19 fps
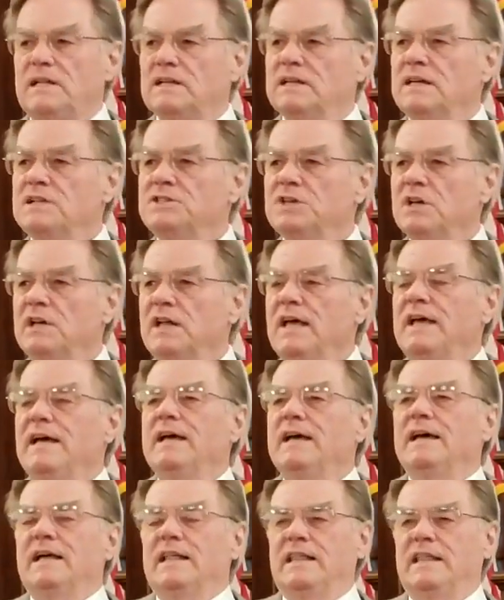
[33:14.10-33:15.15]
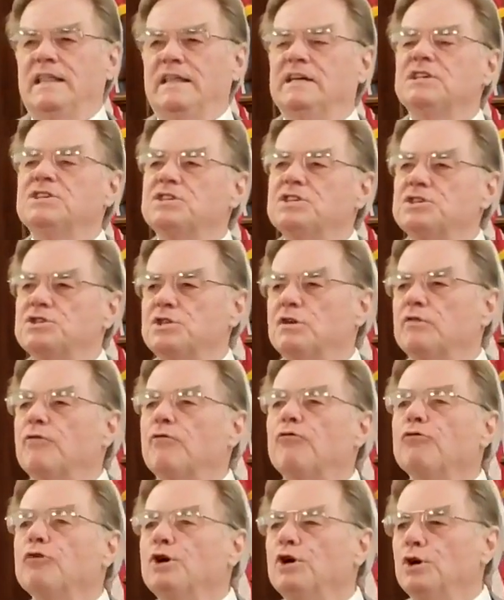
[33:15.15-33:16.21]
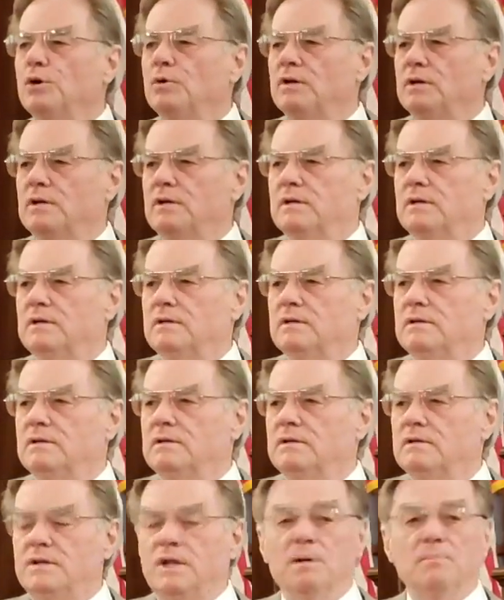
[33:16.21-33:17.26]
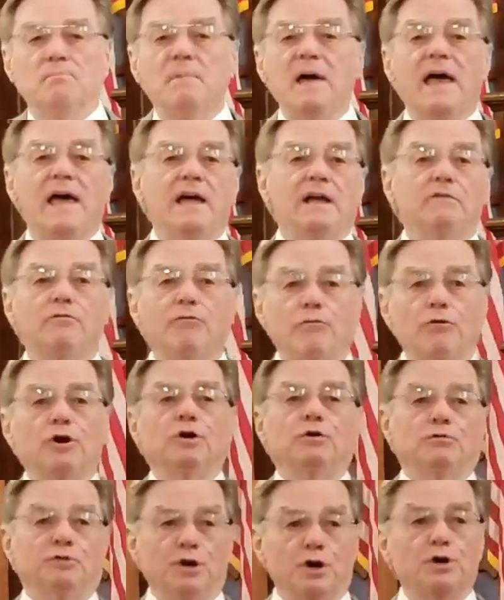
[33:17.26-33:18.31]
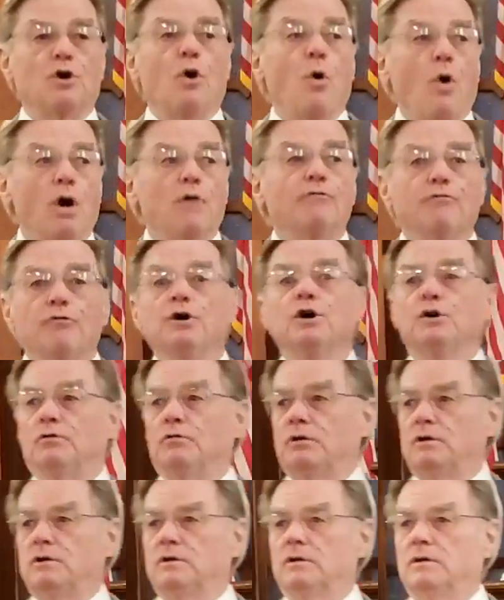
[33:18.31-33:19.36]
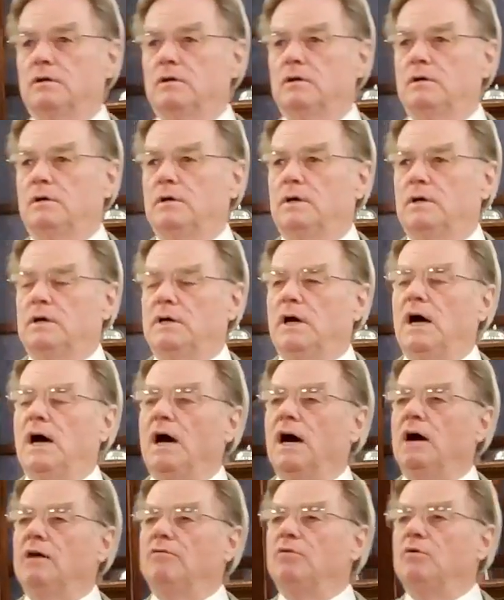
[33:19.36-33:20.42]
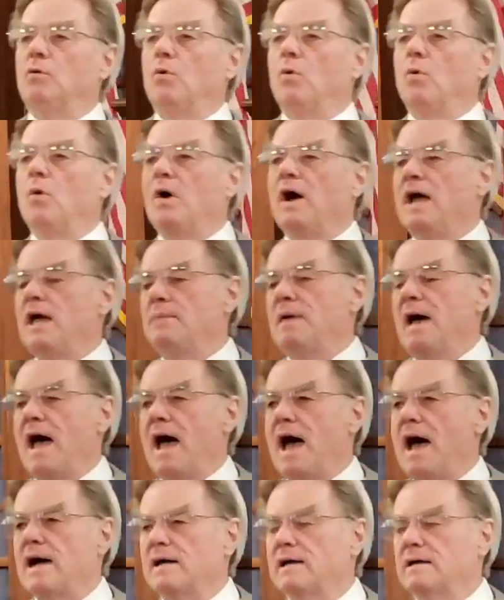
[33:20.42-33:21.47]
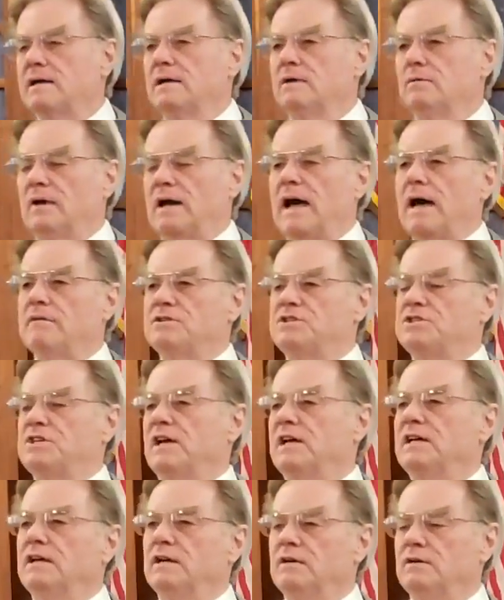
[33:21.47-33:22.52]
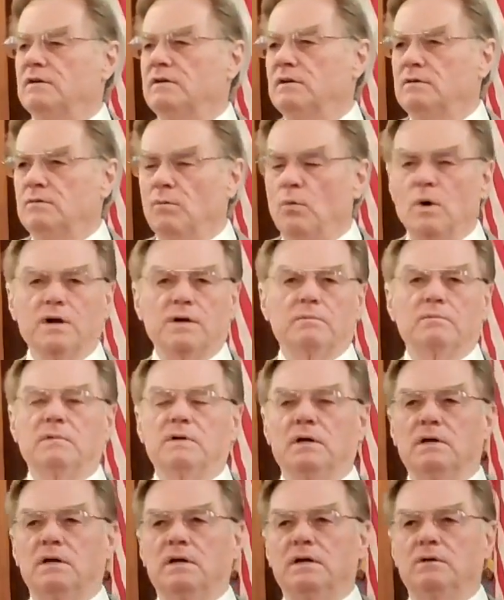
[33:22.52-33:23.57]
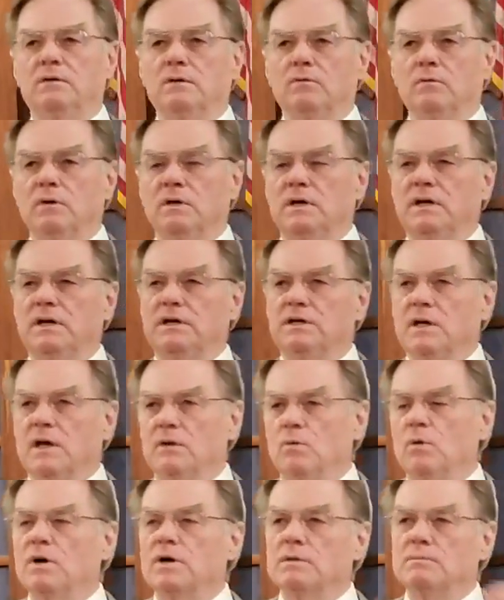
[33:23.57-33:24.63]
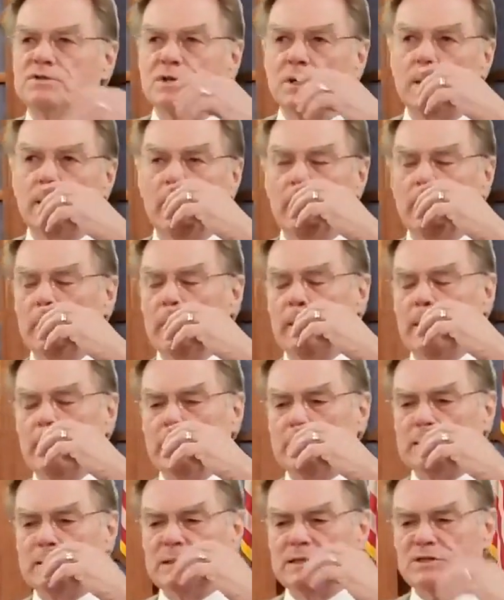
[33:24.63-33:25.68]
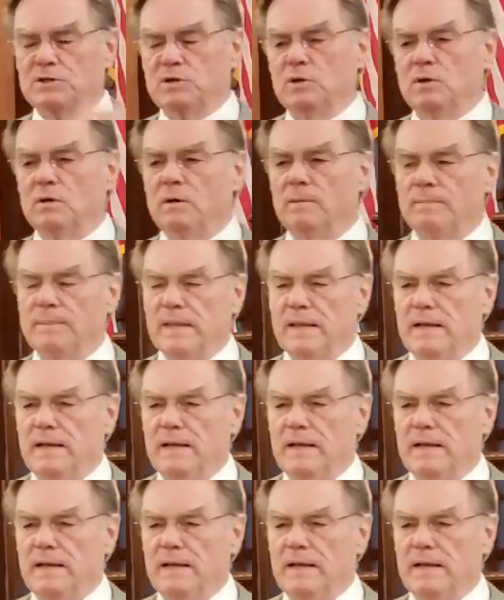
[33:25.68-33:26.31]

Listen, this is the fruit, the main fruit, the core fruit of way back when I was sitting in William in Williamson or in school,